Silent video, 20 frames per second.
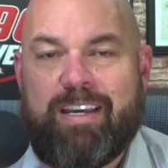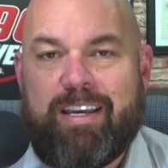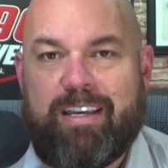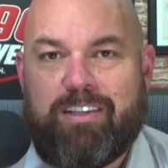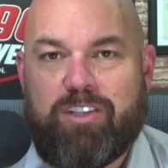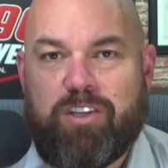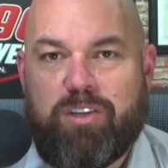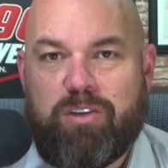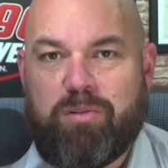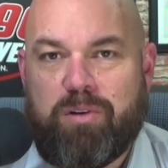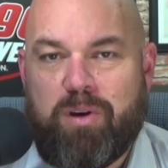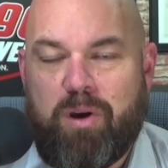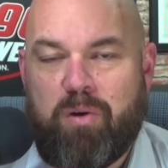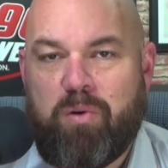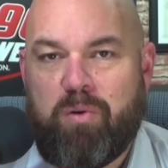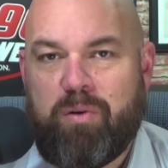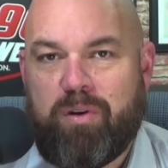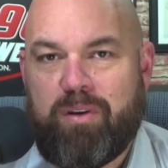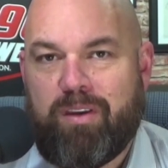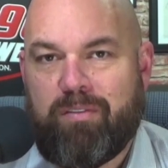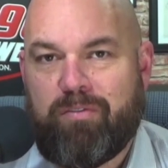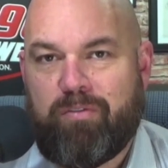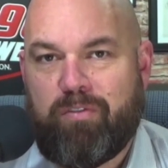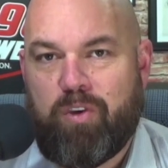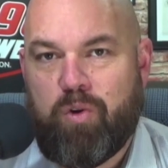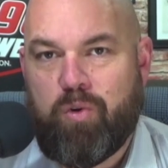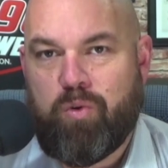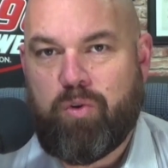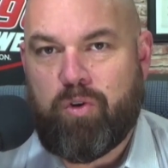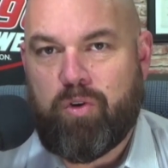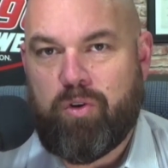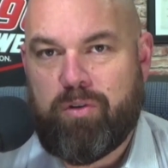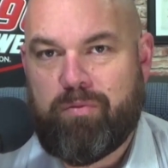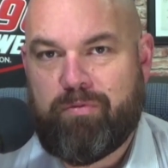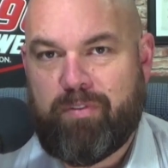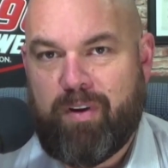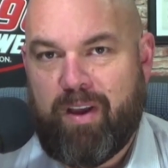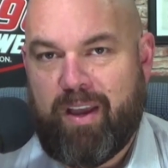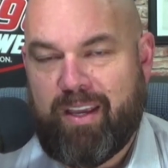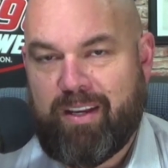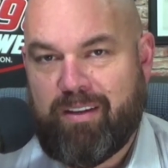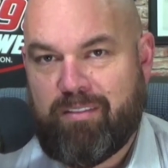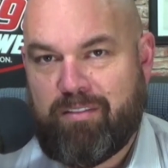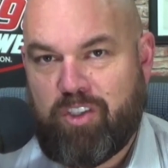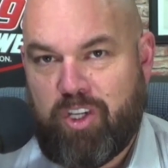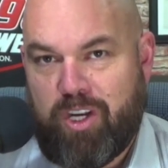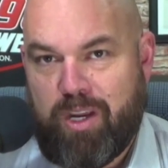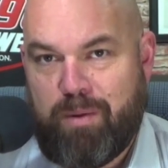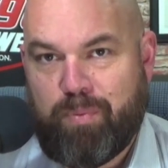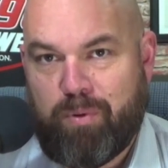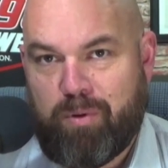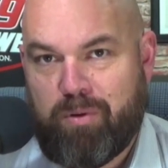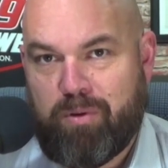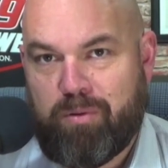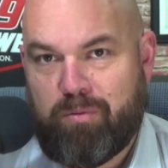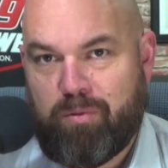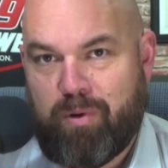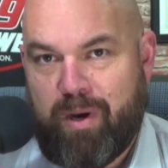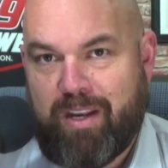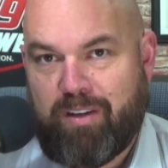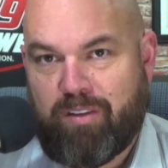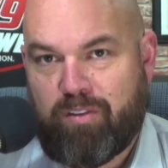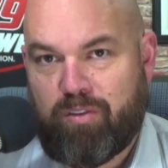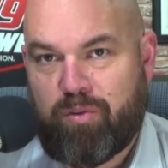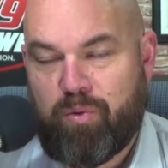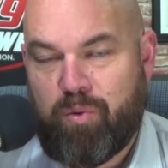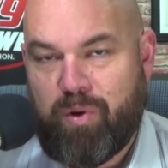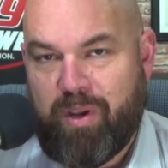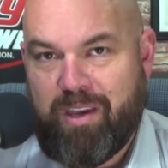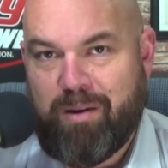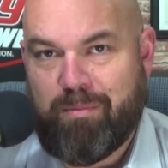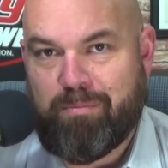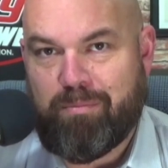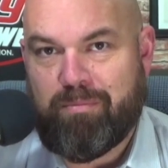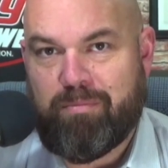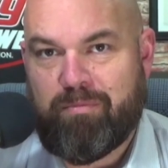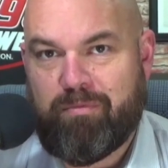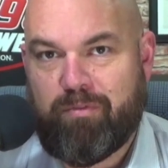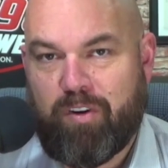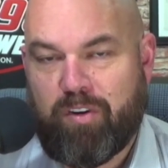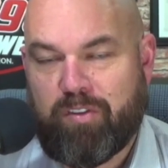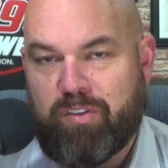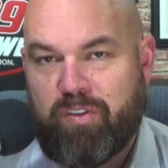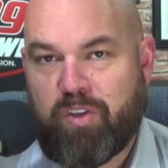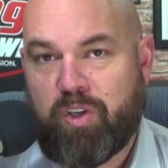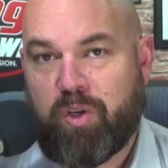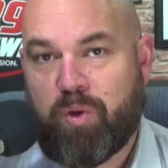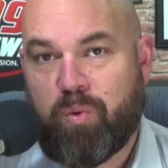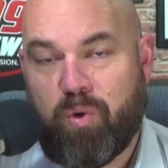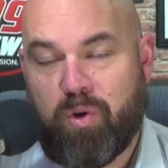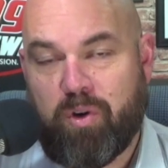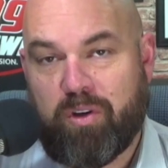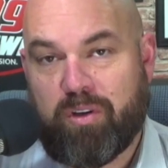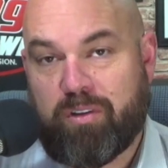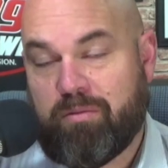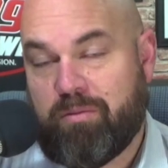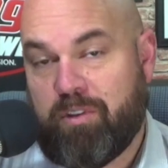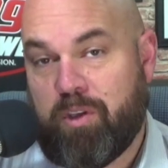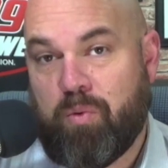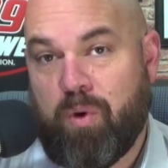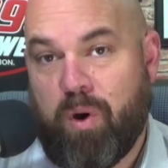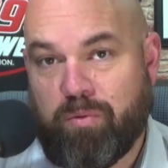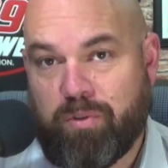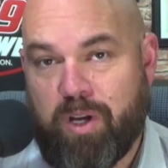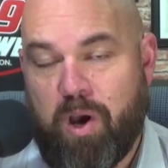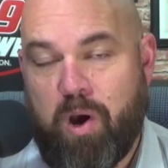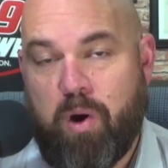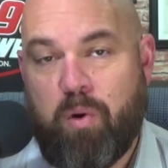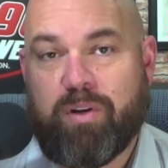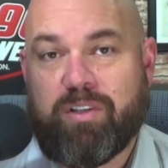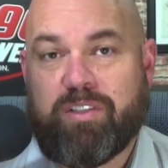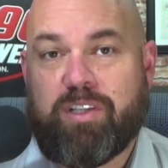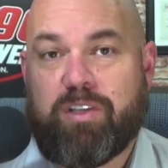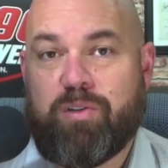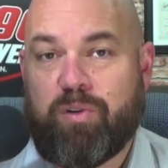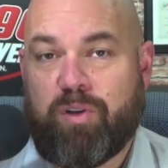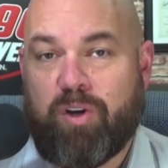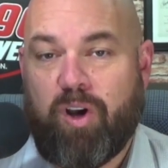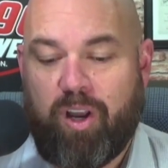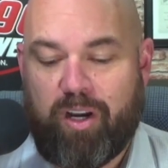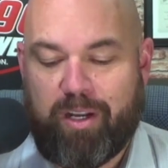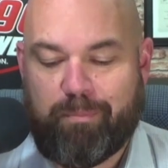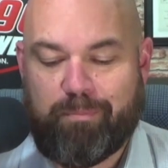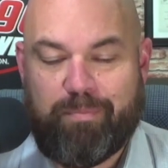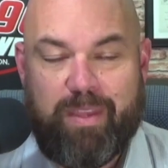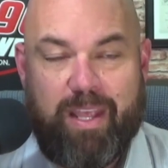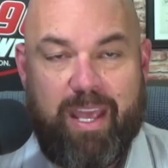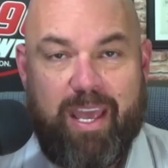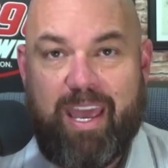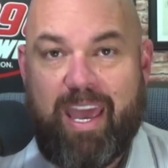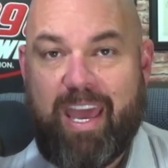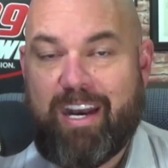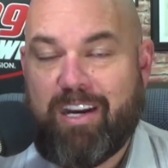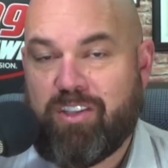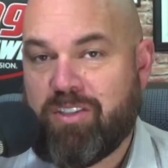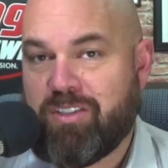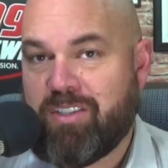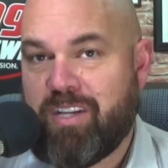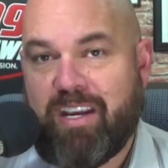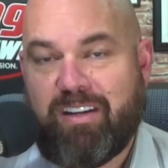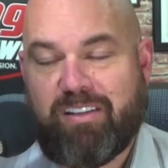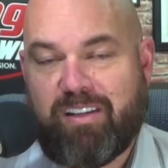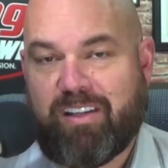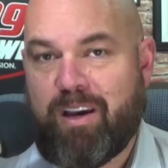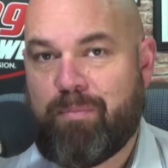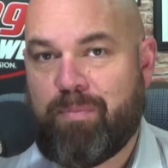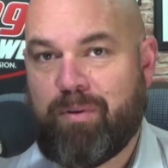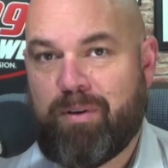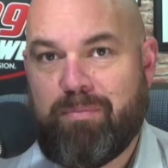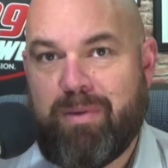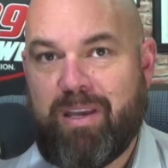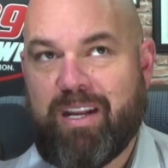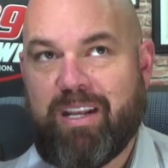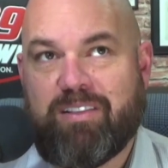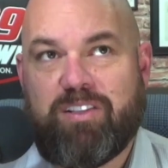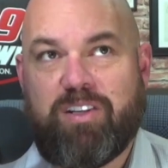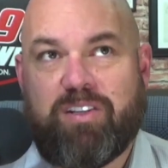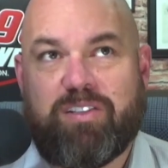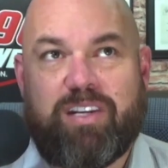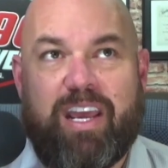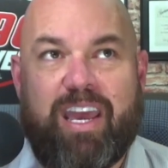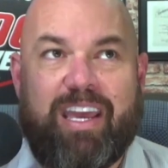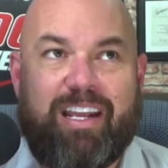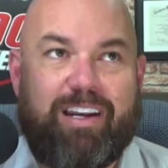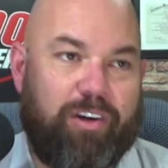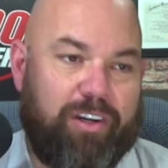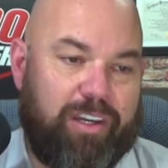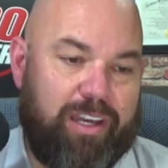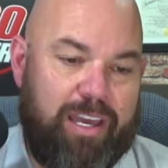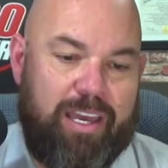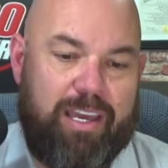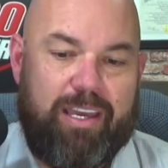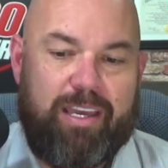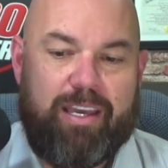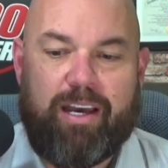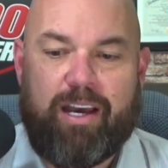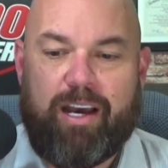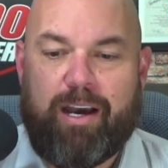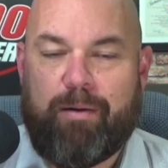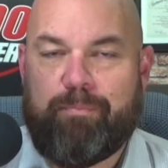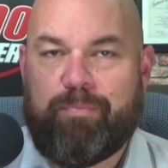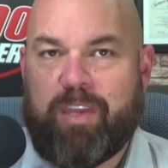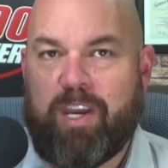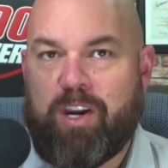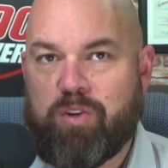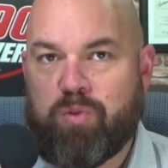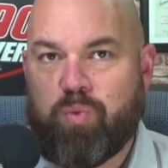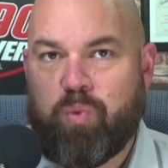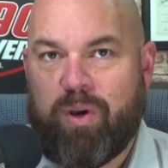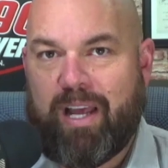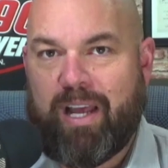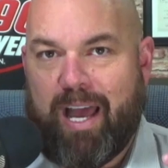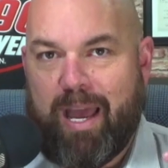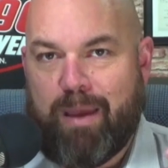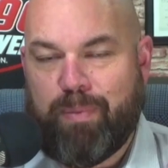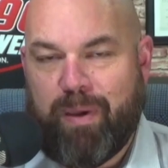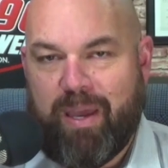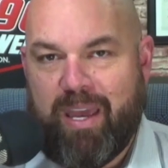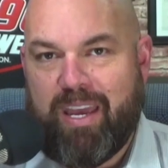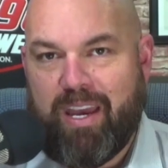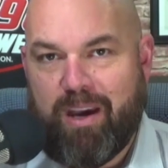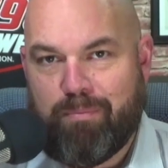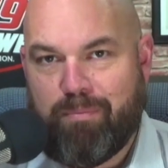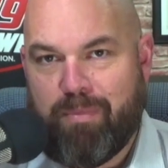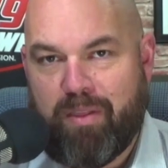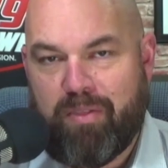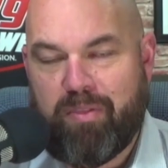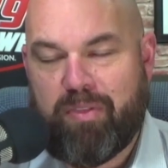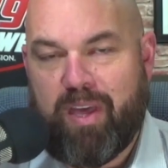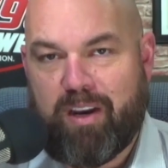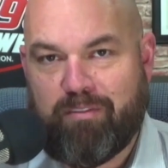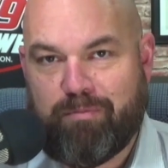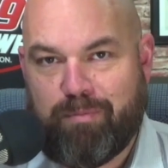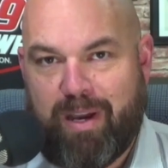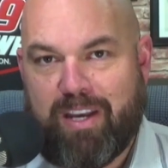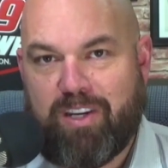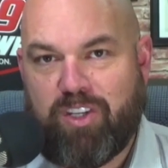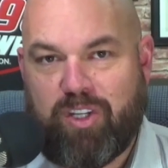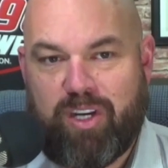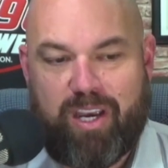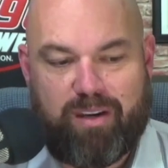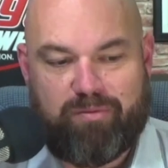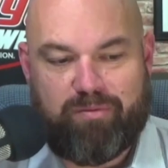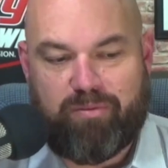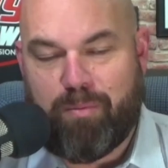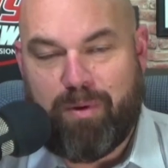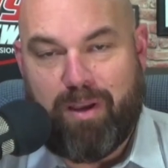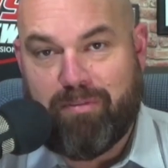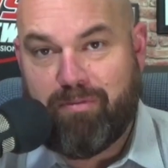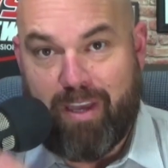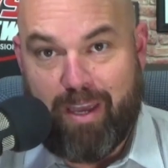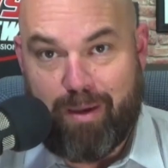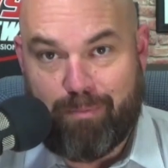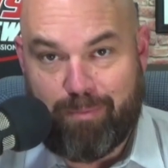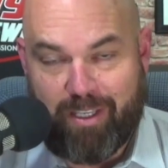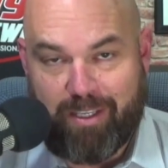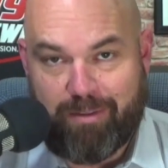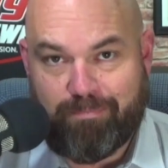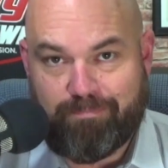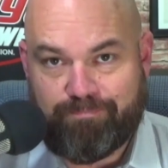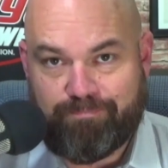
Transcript: Do you know if you could find cheaper rates through him versus your work? You won't know until you call him. And it just takes a couple of minutes. You say, hey, look, uh, here's what I pay a month out of my check for my family